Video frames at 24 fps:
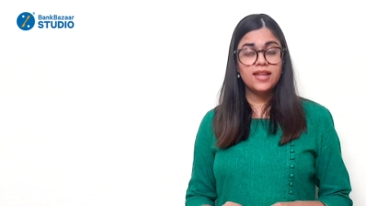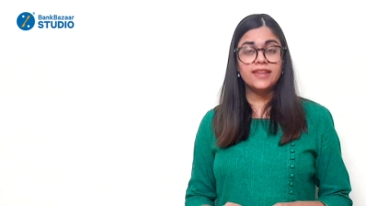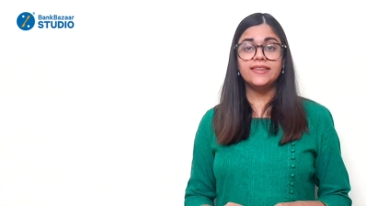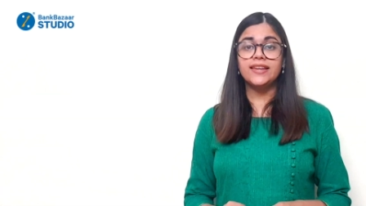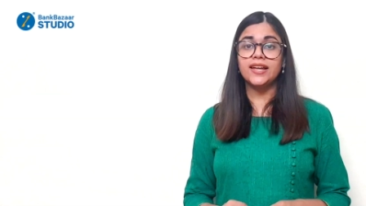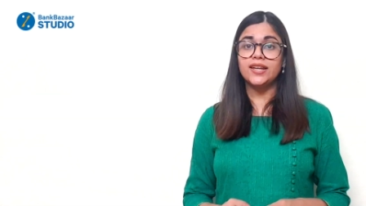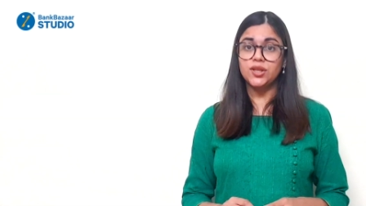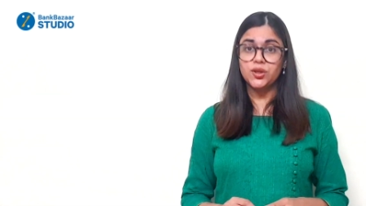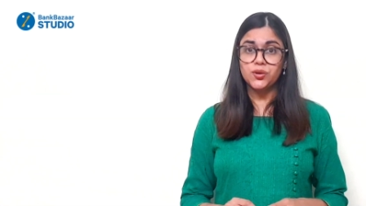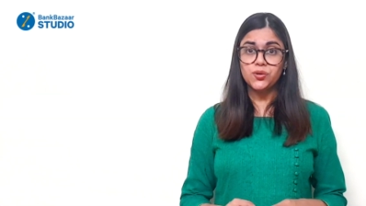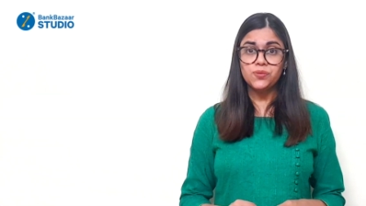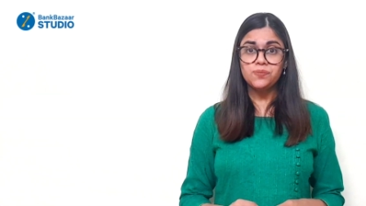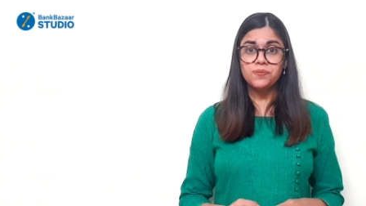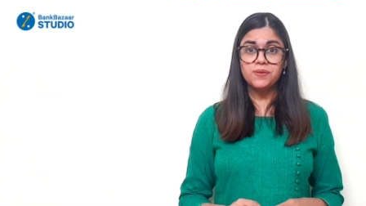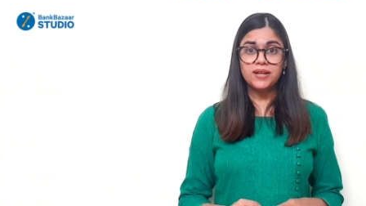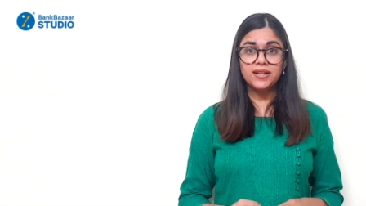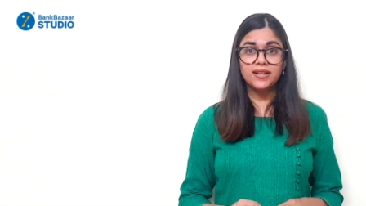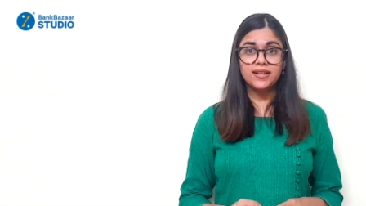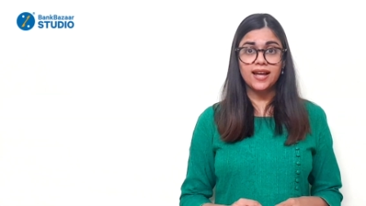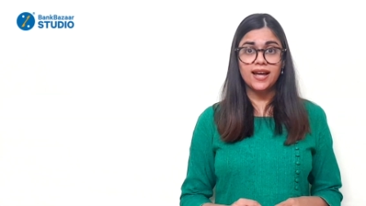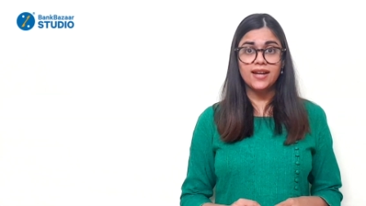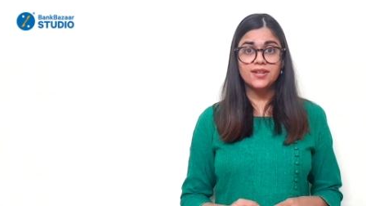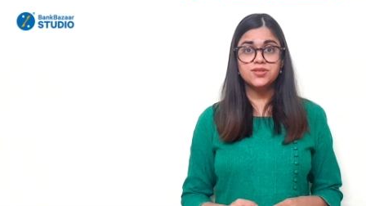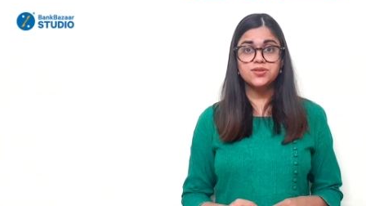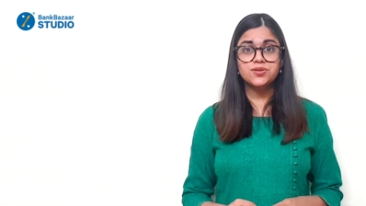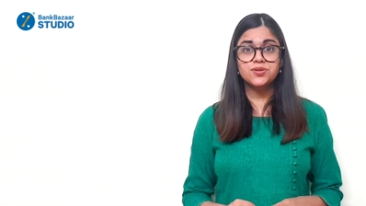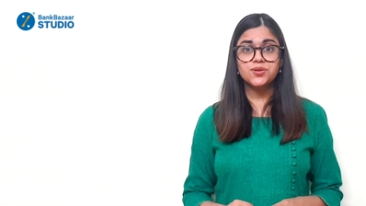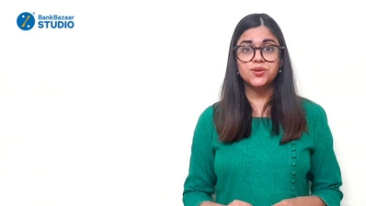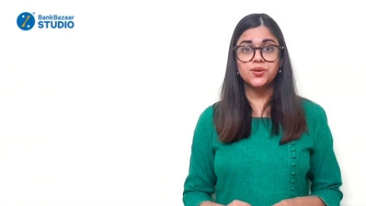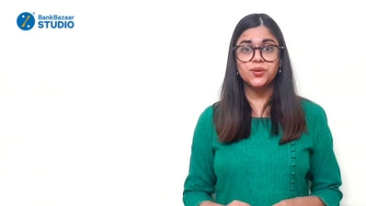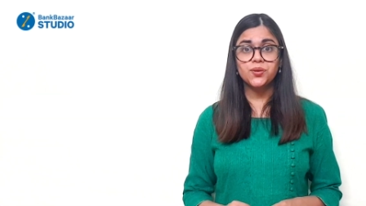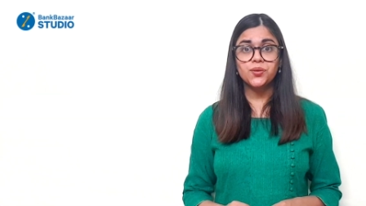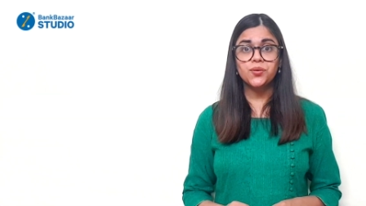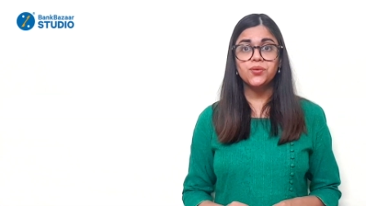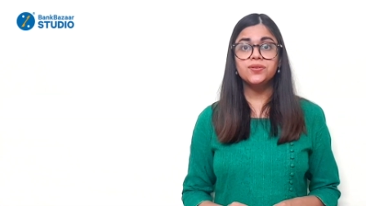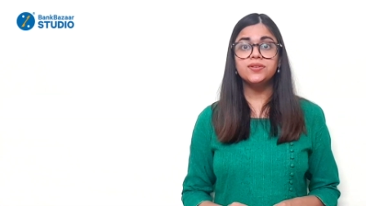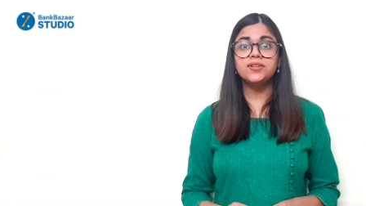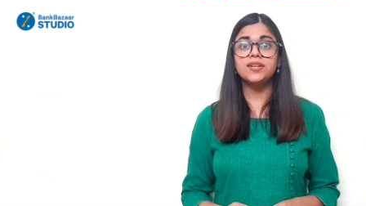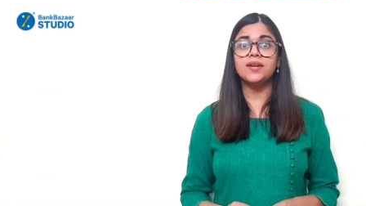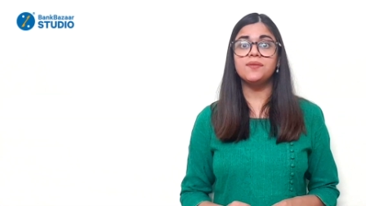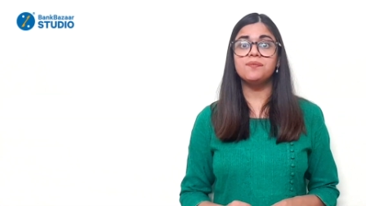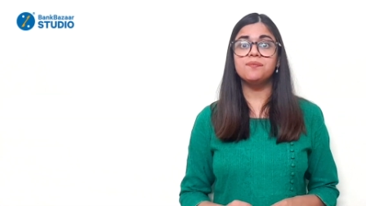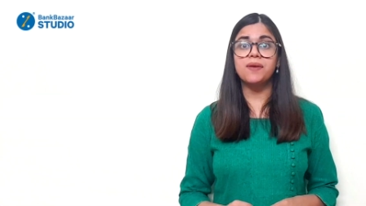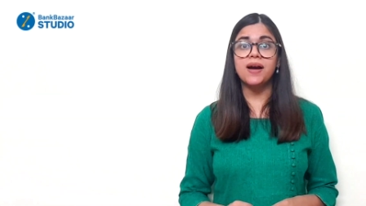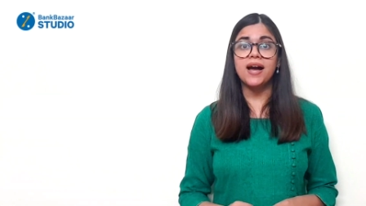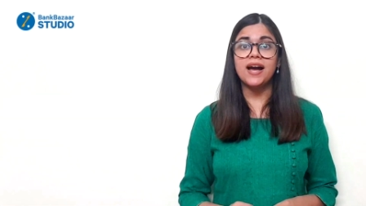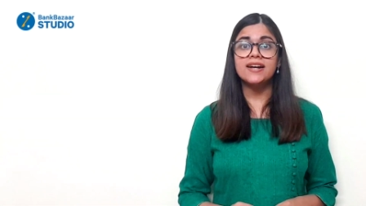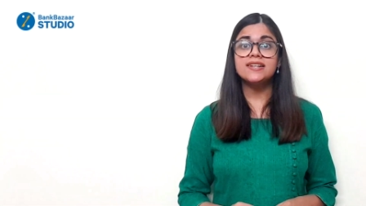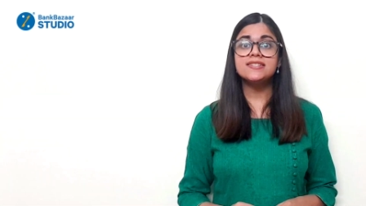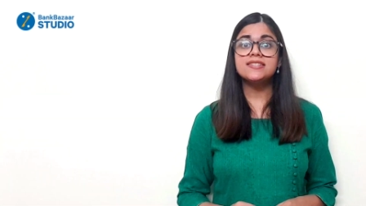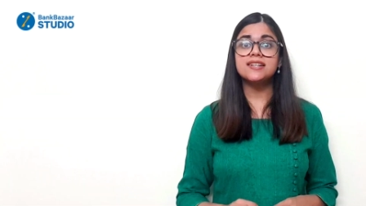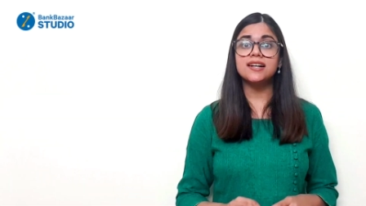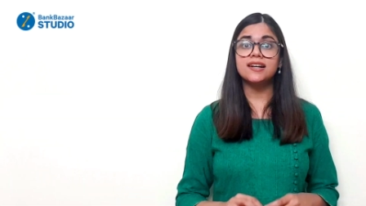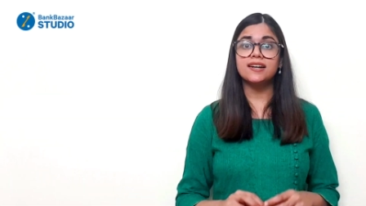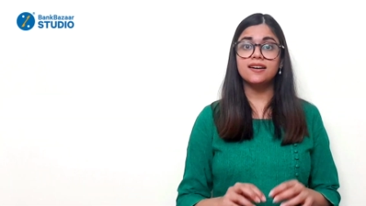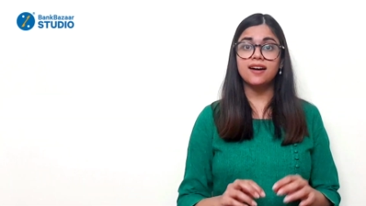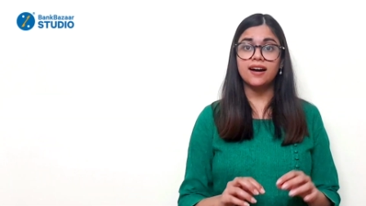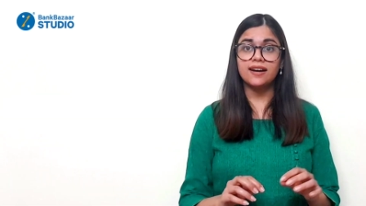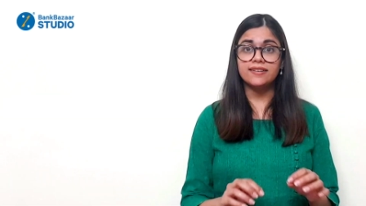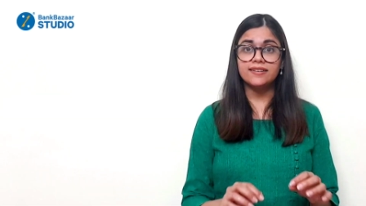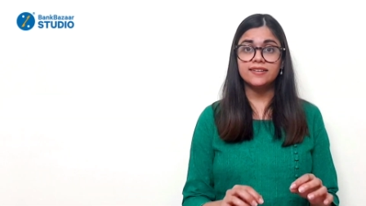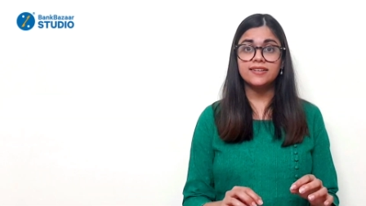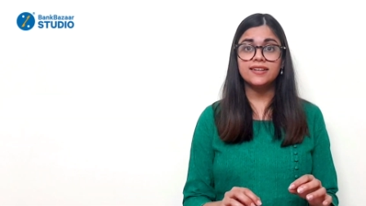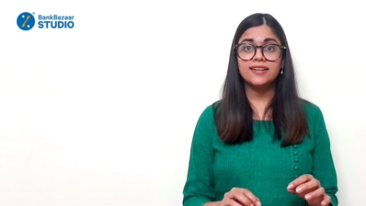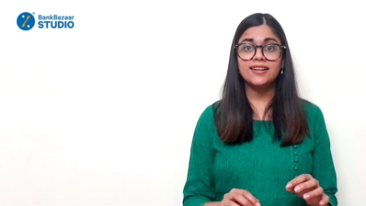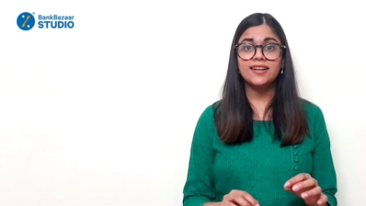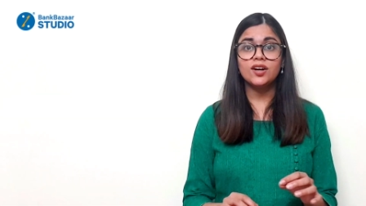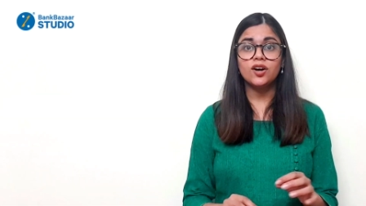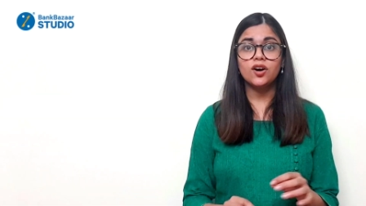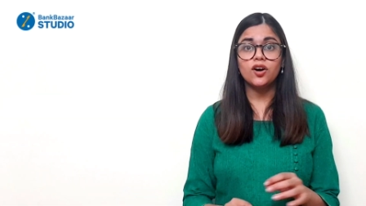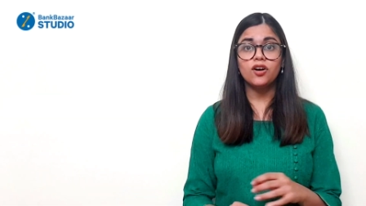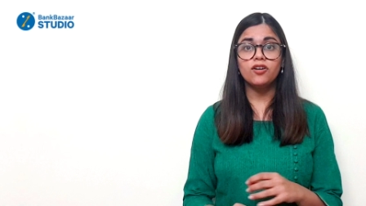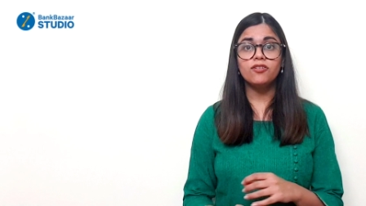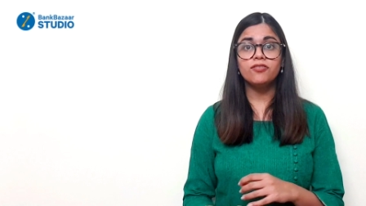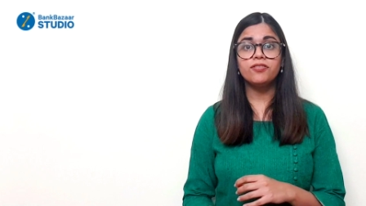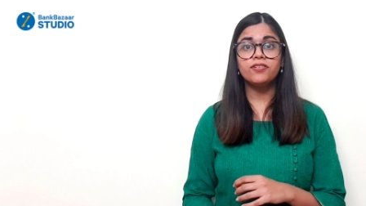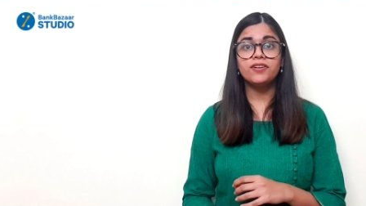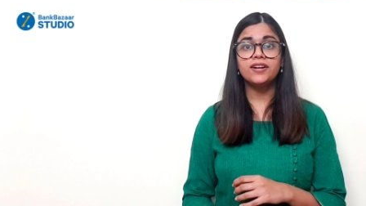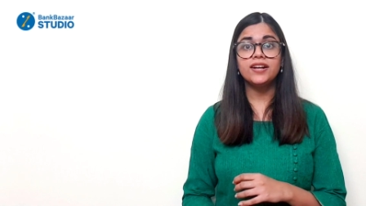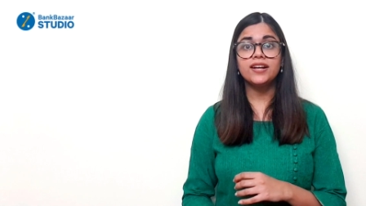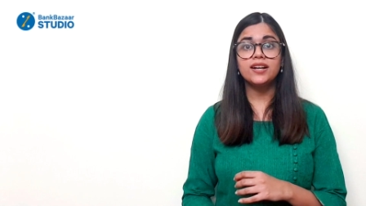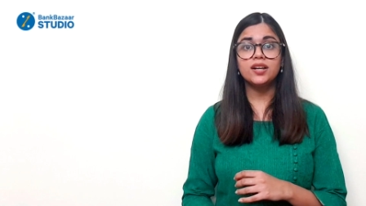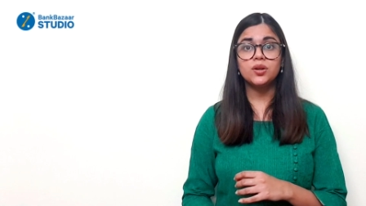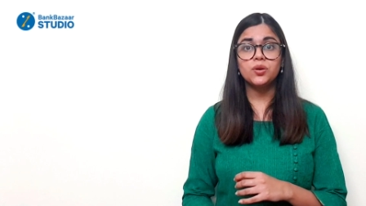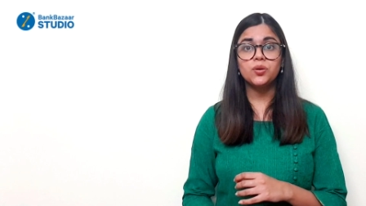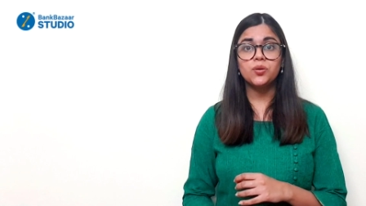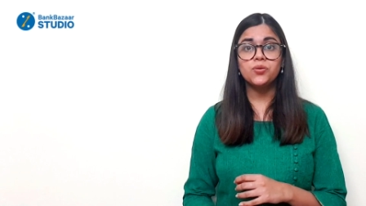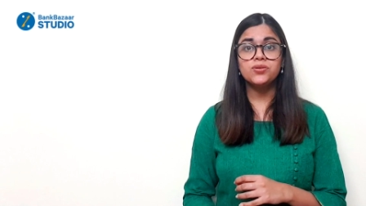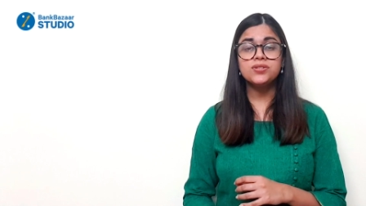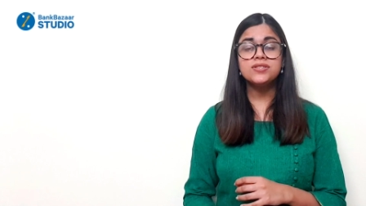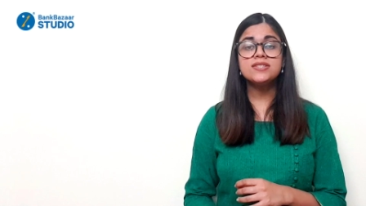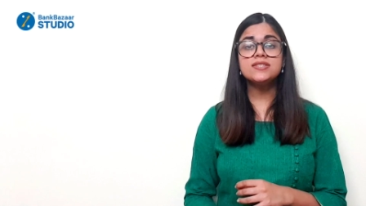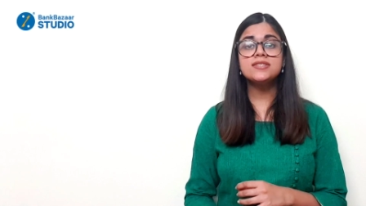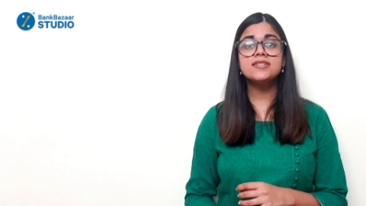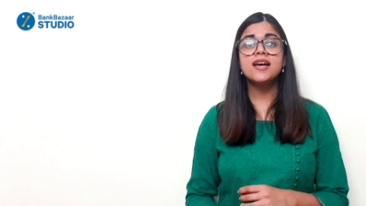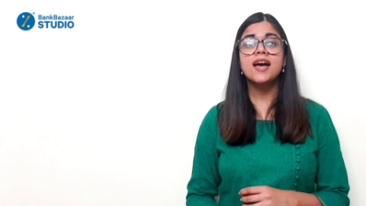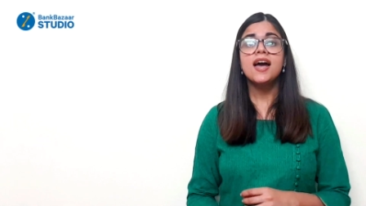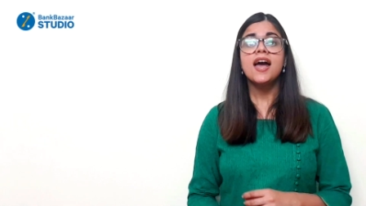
then you'll be glad to know that banks are currently offering loans